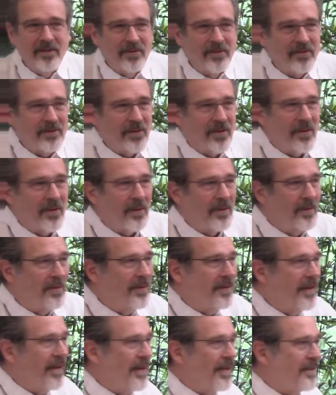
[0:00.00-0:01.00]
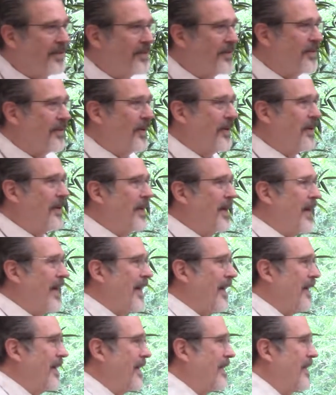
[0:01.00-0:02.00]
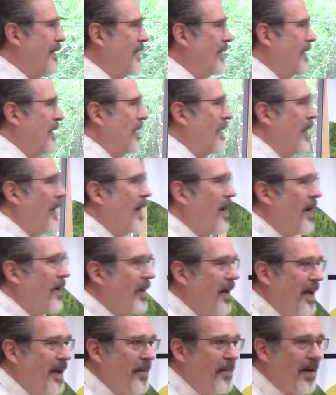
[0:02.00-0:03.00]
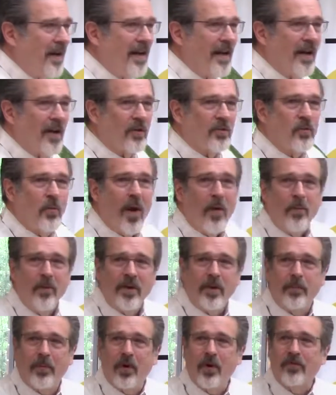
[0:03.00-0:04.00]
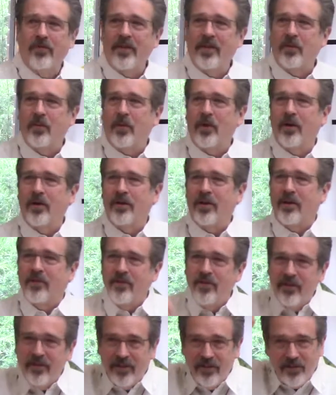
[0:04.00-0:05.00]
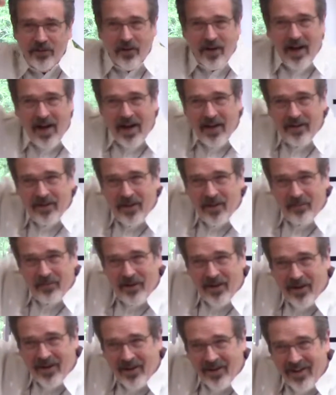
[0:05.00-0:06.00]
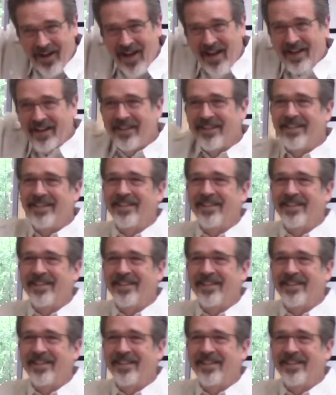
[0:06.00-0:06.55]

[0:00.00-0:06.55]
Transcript: So, yes, okay. Anybody else? What would a perfect world? Is your hand up there, Anna?